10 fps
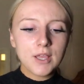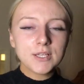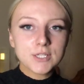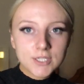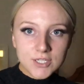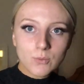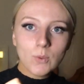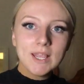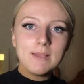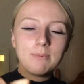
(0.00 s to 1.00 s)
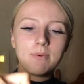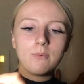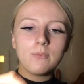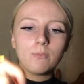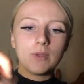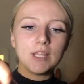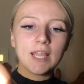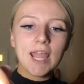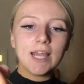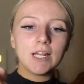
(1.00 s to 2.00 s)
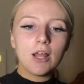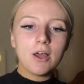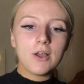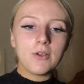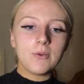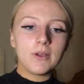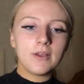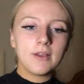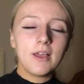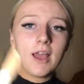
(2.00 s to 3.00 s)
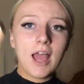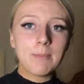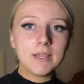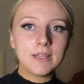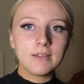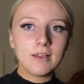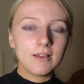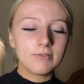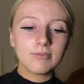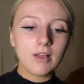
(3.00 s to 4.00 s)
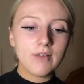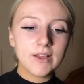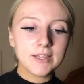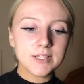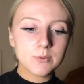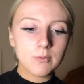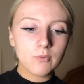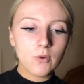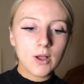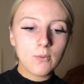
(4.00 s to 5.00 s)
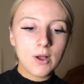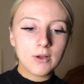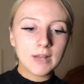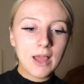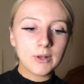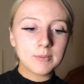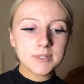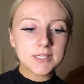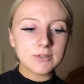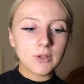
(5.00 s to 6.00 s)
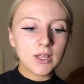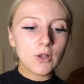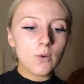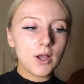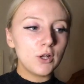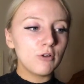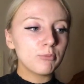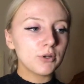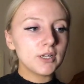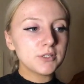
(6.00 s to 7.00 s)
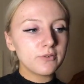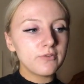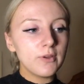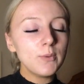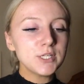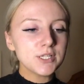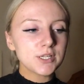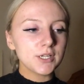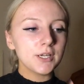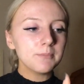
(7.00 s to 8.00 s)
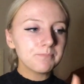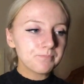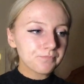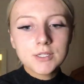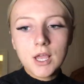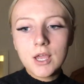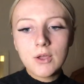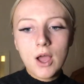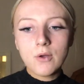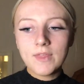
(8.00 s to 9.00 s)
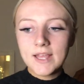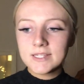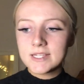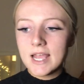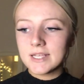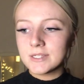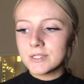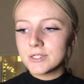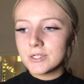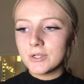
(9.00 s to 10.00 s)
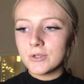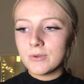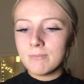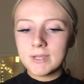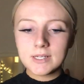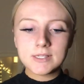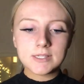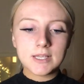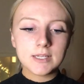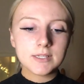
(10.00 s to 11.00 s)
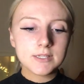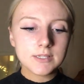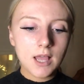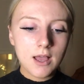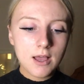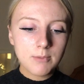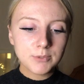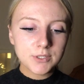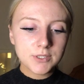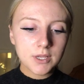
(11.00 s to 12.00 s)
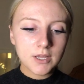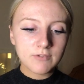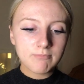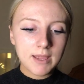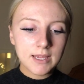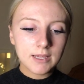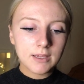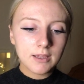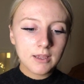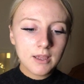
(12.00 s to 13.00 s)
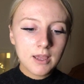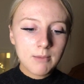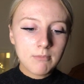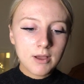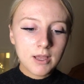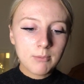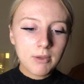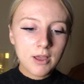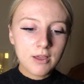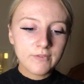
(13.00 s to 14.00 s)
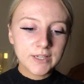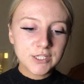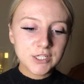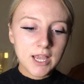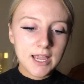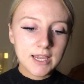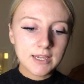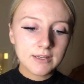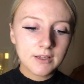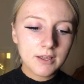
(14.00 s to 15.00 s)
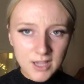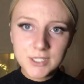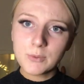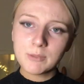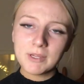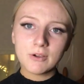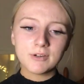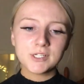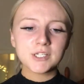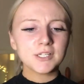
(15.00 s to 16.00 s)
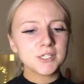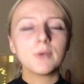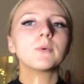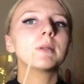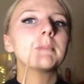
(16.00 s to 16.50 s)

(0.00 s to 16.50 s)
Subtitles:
sweep when you're getting low. I mean, I've had this one quite a while now and I'm still getting quite a lot of product off of it, which is good. So I'll then tend to mix this up just to kind of make my perfect shade. I don't want to be orange and I don't want to